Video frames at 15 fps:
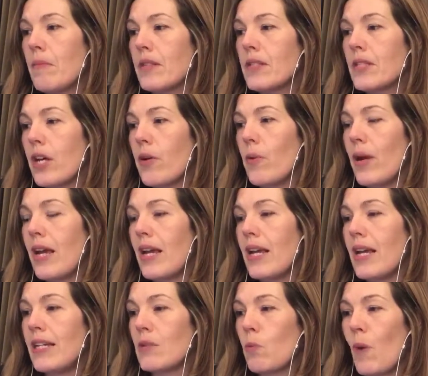So it
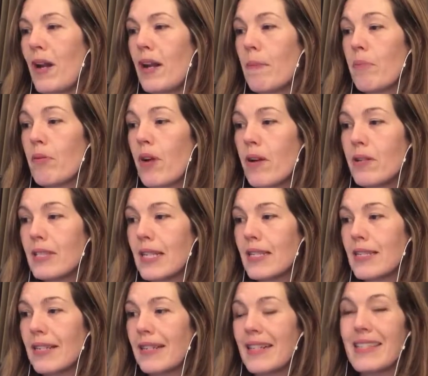is when a
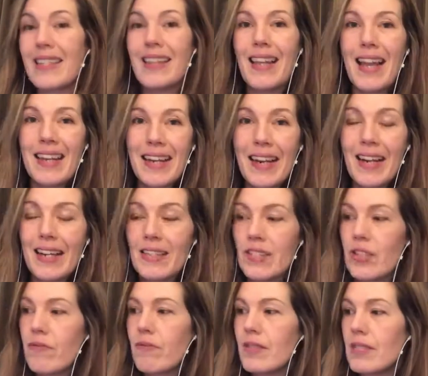processing is likely
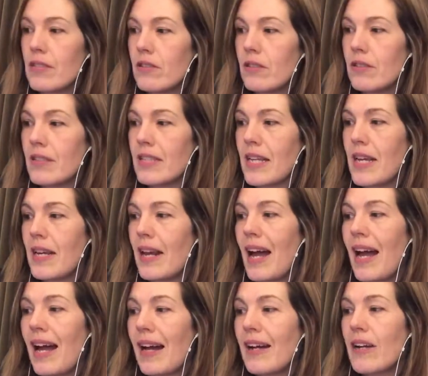to result in a
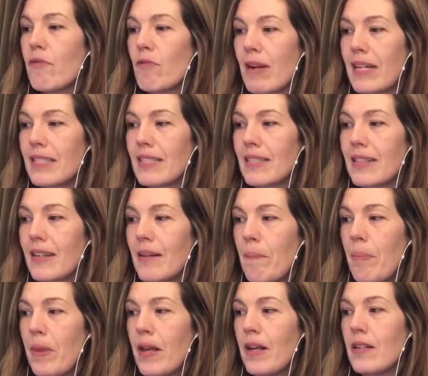high risk
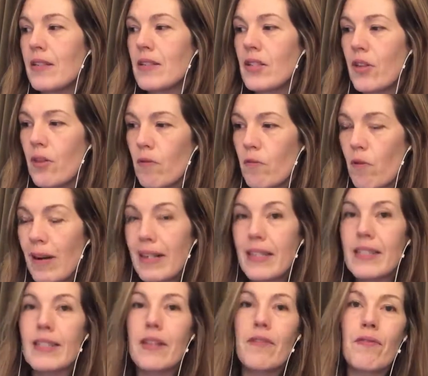to the
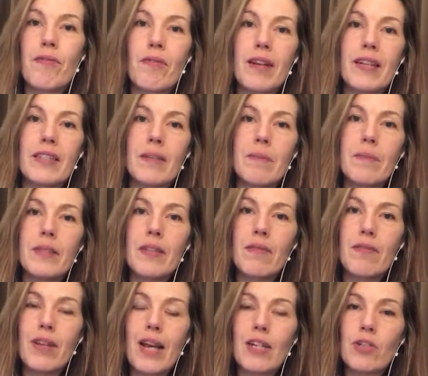rights and freedoms of
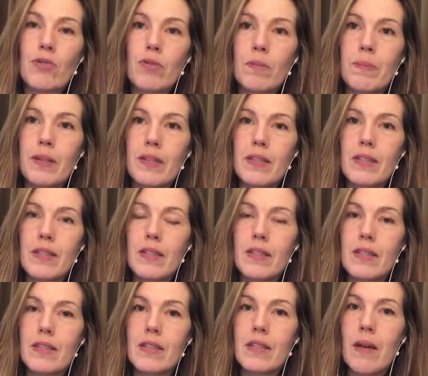natural
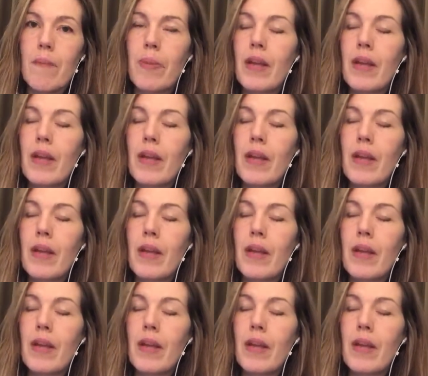persons.